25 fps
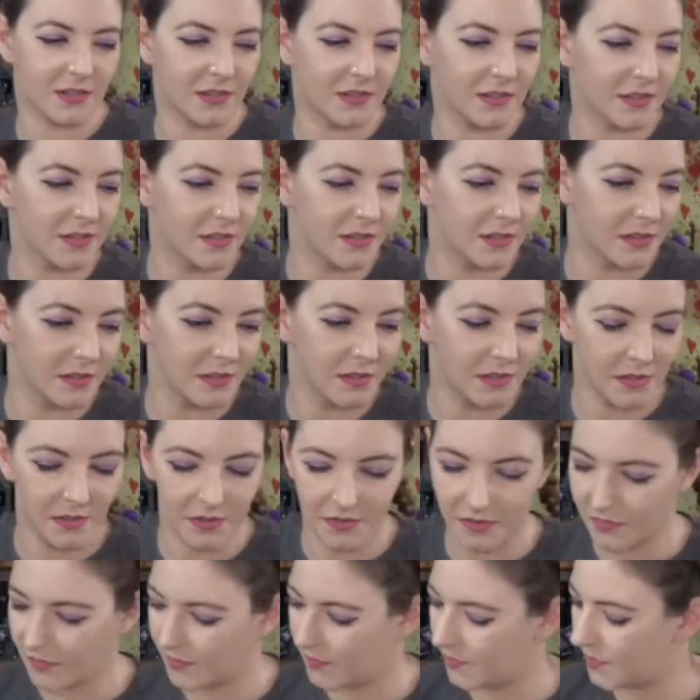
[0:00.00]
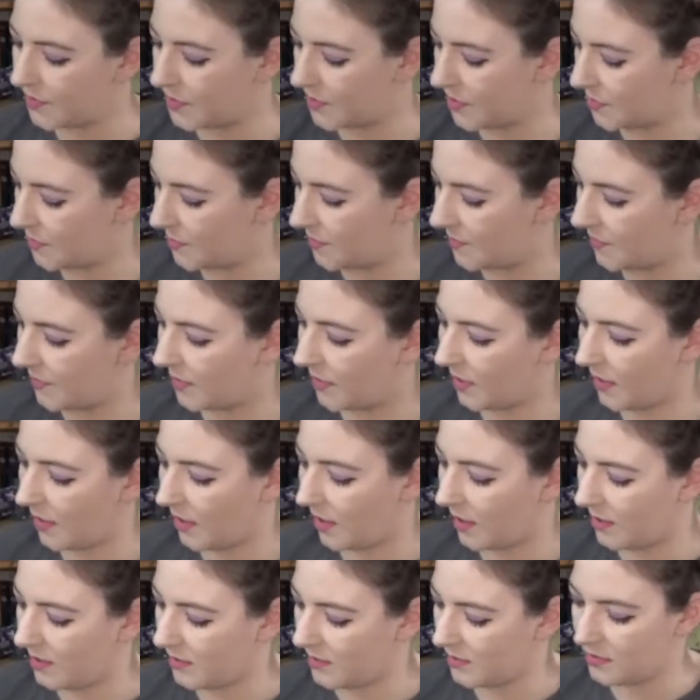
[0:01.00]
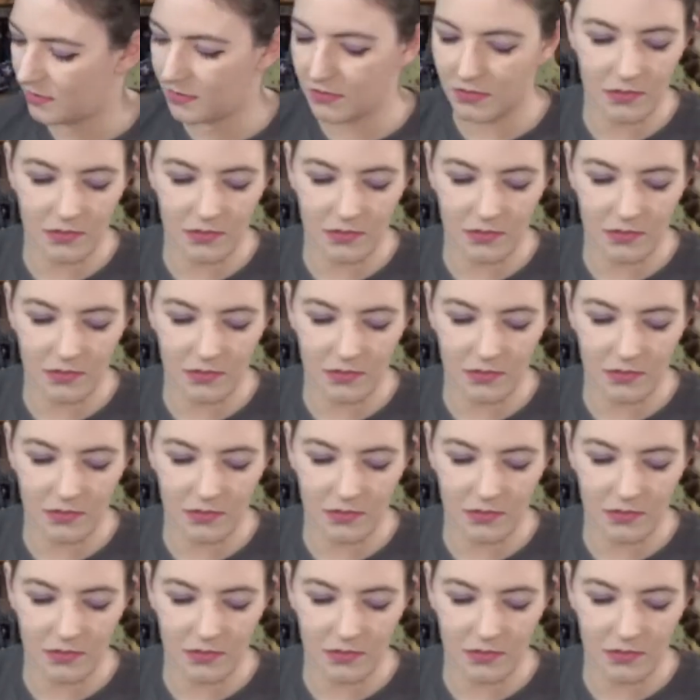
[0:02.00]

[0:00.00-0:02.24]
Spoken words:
First we've got